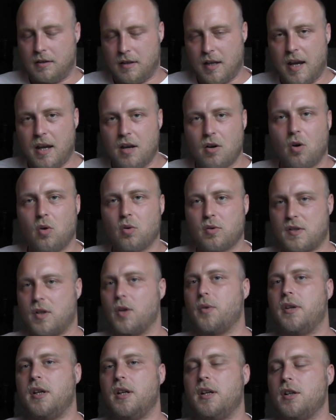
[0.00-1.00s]
they
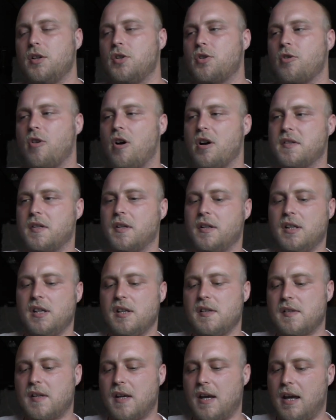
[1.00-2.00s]
also did
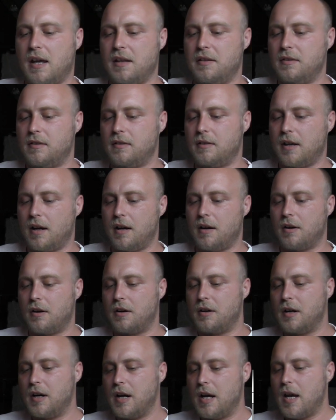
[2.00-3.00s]
atrocities, and
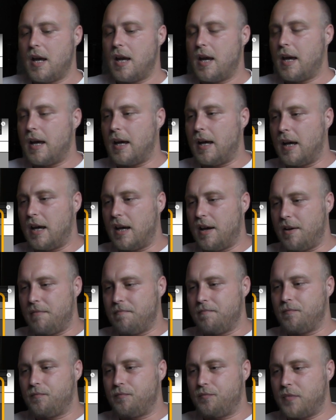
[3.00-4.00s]

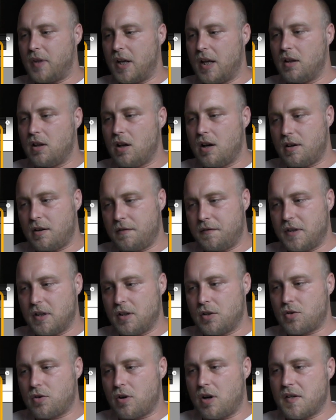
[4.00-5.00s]
a lot of the
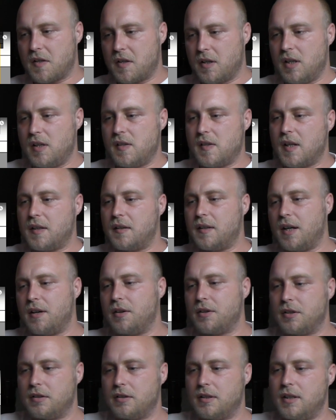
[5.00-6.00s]
atrocities that
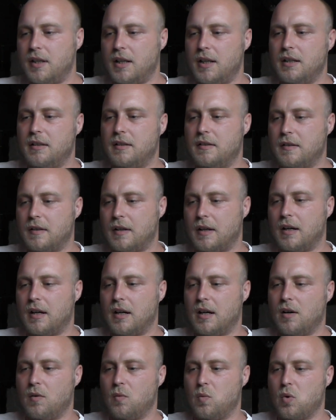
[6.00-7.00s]
they did
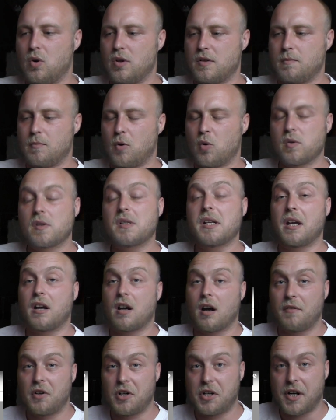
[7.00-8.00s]
was mostly
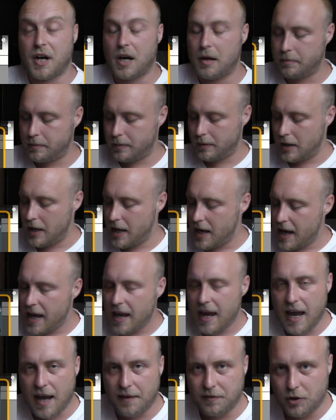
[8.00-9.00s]
covered up
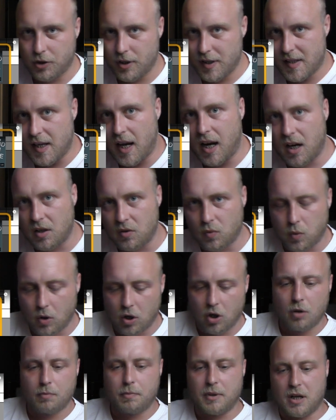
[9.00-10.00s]
after the Second
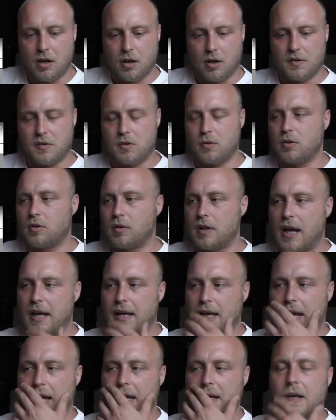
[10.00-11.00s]
World, because, you know,
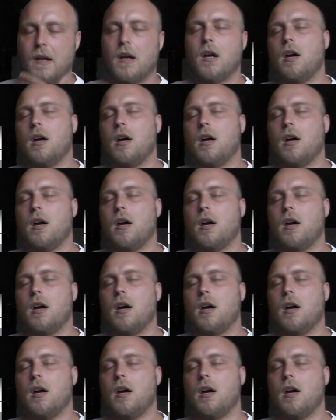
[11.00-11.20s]
like a